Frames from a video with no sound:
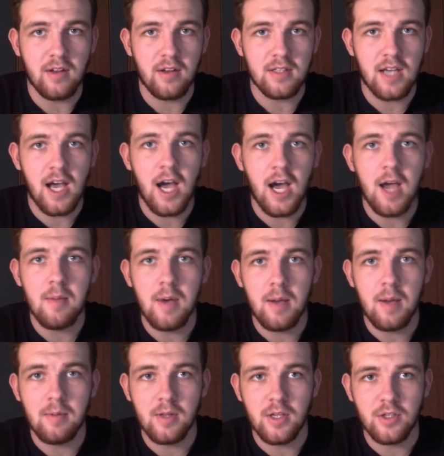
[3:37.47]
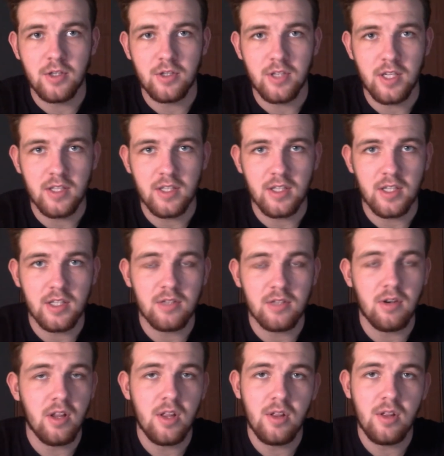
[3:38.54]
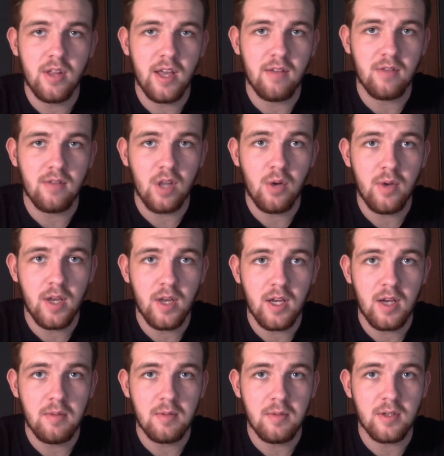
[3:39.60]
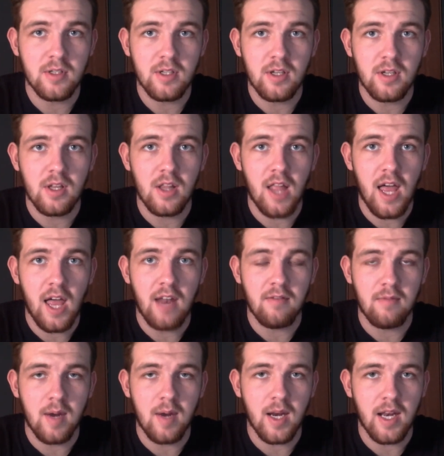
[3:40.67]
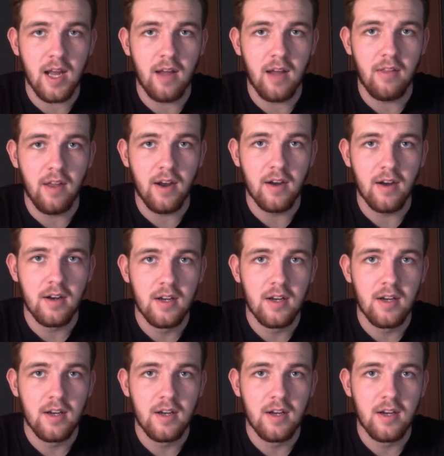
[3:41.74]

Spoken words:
It's a high population density. So although they have low income, there's still a lot of money down there.